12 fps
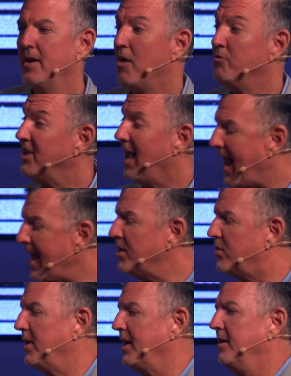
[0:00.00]
I was
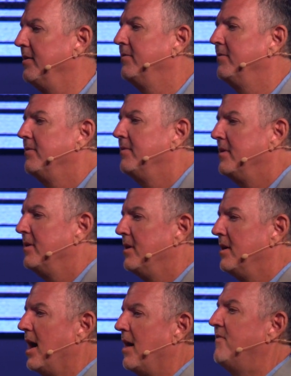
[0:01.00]
angry.
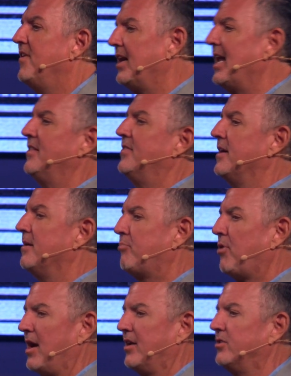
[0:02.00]
I felt like the
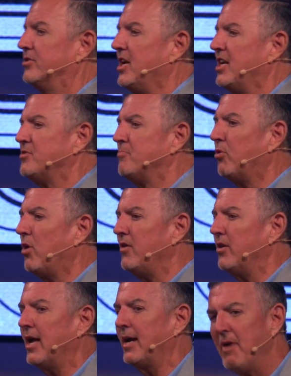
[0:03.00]
prodigal son's
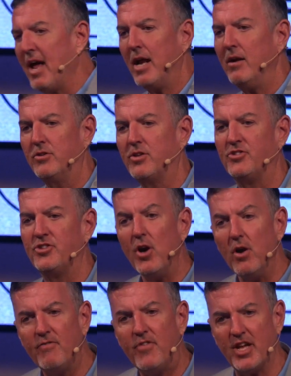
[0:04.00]
brother, like, man, I don't
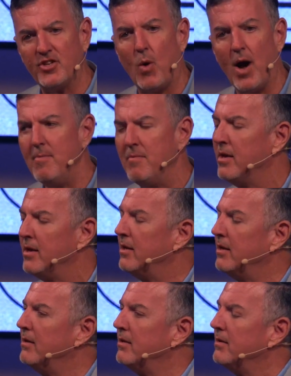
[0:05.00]
deserve this. Why
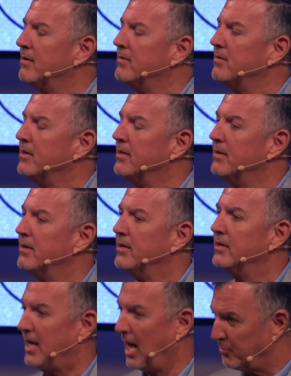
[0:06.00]

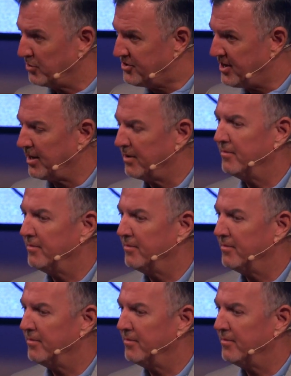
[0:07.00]
am God was there.